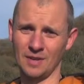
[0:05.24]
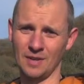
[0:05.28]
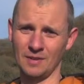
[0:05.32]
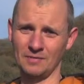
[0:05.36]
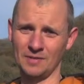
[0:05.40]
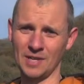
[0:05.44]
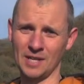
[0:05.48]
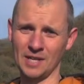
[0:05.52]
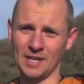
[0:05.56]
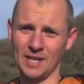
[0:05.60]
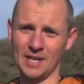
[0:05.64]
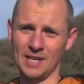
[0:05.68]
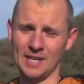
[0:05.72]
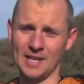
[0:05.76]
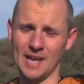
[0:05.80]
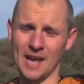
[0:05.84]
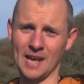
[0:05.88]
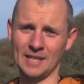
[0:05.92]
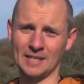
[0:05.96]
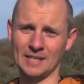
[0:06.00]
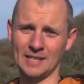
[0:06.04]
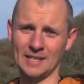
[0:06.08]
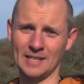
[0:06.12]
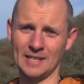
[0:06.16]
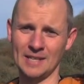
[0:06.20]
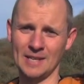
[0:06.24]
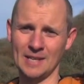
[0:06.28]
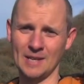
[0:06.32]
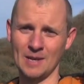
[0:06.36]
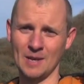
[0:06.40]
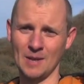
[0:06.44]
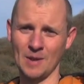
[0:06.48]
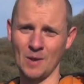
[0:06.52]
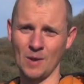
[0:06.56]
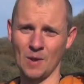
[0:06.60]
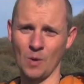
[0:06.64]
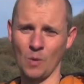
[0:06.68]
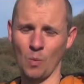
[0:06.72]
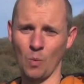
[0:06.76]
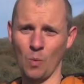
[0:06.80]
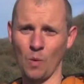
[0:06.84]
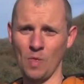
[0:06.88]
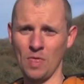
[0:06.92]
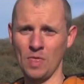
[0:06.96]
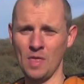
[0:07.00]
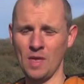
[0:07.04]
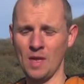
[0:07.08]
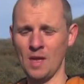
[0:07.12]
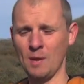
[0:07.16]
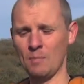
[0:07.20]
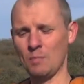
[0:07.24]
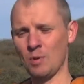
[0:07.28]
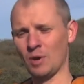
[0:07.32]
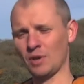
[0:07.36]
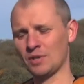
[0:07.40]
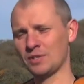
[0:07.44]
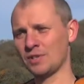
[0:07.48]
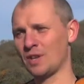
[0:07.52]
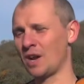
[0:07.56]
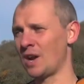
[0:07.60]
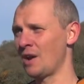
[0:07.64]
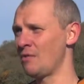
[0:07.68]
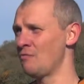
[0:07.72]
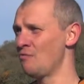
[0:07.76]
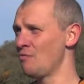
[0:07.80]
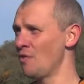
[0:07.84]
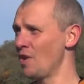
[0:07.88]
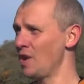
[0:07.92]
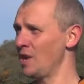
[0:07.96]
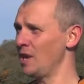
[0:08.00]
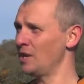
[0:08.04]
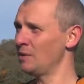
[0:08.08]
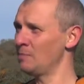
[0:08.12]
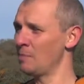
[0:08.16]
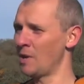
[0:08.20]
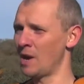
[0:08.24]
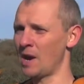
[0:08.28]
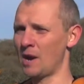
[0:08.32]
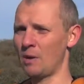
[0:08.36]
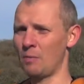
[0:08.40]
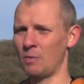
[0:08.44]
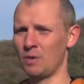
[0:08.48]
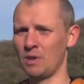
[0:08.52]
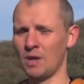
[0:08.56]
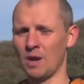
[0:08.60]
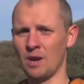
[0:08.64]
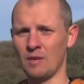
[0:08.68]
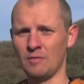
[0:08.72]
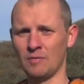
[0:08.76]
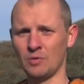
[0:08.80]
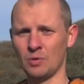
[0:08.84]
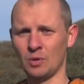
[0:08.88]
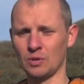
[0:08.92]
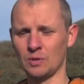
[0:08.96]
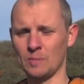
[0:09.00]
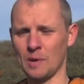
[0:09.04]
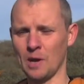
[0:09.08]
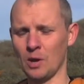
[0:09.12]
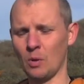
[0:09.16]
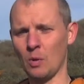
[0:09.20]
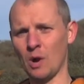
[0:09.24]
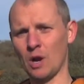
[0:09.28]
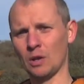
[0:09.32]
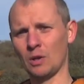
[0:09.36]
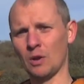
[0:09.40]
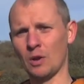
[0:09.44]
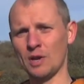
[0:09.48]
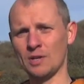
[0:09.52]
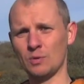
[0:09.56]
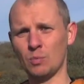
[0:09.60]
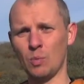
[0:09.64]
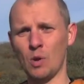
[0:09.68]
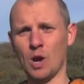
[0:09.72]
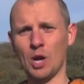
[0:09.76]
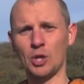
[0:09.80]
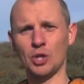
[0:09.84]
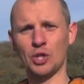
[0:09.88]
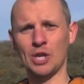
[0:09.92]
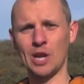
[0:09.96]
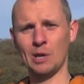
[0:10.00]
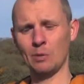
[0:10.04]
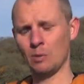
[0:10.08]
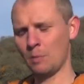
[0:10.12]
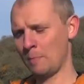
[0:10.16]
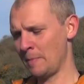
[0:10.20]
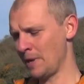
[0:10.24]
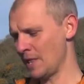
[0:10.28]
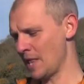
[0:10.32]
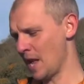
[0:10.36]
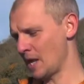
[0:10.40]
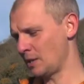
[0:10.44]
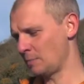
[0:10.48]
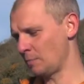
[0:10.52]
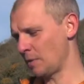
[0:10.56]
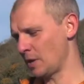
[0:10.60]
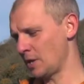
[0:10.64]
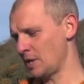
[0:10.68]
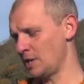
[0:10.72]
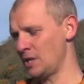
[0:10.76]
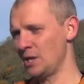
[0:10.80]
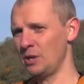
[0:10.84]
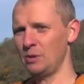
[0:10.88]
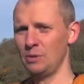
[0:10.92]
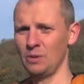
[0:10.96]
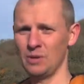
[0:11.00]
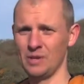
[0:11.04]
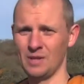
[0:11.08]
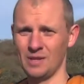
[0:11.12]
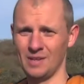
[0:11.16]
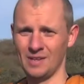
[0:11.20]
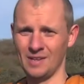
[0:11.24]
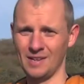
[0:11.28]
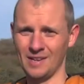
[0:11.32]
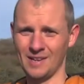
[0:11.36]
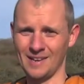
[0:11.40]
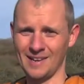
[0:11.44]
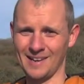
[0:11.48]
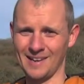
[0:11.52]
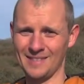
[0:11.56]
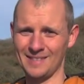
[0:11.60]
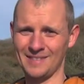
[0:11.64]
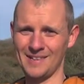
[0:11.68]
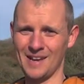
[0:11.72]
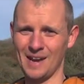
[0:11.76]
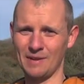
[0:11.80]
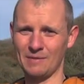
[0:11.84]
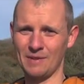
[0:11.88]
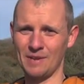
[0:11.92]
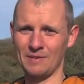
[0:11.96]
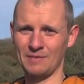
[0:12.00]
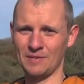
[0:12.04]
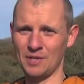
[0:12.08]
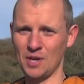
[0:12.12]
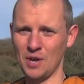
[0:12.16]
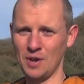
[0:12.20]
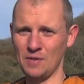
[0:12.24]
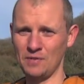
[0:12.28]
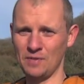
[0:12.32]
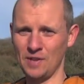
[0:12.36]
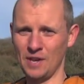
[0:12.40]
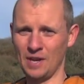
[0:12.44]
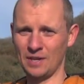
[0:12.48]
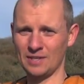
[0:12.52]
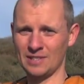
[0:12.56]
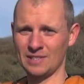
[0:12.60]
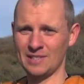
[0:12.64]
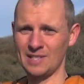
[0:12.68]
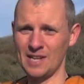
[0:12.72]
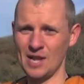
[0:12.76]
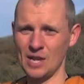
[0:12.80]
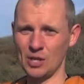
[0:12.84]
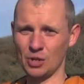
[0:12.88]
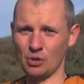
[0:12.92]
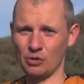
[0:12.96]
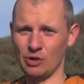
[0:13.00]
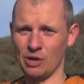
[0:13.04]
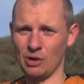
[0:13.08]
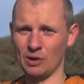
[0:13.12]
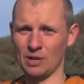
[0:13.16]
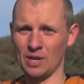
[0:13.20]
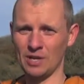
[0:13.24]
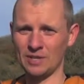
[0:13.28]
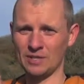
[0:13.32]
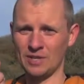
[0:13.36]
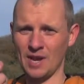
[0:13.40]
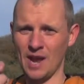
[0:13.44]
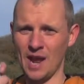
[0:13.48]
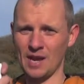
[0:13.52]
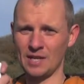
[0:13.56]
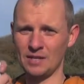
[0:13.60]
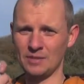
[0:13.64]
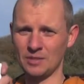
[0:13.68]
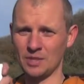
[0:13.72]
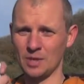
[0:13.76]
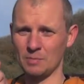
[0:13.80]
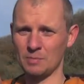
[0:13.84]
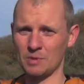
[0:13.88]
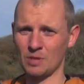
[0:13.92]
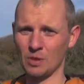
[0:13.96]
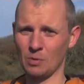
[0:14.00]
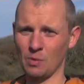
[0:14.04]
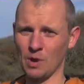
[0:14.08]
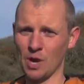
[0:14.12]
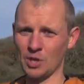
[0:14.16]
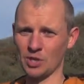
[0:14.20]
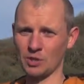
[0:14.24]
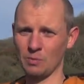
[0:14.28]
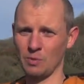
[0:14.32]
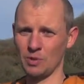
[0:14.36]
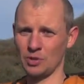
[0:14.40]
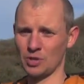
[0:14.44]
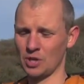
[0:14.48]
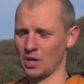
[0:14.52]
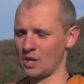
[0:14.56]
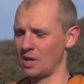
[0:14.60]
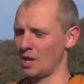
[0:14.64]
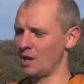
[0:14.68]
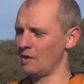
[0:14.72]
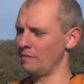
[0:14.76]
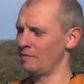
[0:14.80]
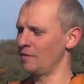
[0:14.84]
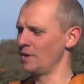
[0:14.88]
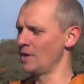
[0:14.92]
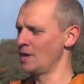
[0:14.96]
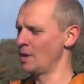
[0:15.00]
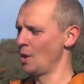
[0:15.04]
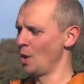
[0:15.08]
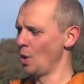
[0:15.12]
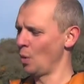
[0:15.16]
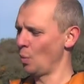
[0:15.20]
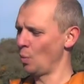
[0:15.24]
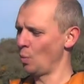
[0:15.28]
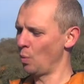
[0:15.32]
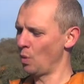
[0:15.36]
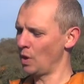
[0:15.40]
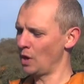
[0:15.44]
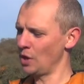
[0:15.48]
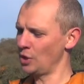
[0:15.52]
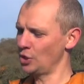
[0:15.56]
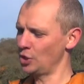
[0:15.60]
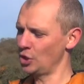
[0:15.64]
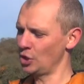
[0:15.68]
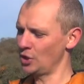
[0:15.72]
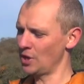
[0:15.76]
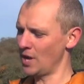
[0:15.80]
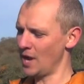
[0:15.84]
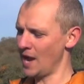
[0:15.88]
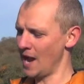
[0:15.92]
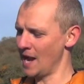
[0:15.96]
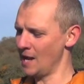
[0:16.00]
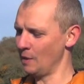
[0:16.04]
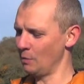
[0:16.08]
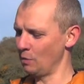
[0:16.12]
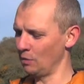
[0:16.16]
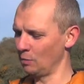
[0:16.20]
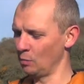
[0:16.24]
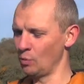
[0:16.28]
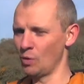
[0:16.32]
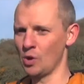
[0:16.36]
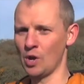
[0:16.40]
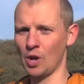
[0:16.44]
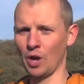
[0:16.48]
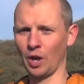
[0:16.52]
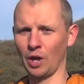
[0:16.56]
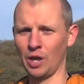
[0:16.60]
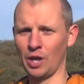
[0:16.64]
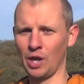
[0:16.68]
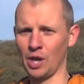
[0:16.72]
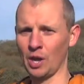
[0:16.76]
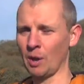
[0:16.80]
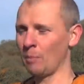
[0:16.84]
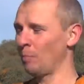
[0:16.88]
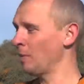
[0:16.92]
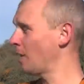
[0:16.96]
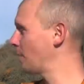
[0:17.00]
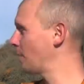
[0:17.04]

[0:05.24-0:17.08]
have done it again. One of their books that I really admire, one that I've talked about quite a lot, is Why Should Anyone Be Led By You? And now they've turned things literally on its head in terms of the question, which I love, why should anyone work here?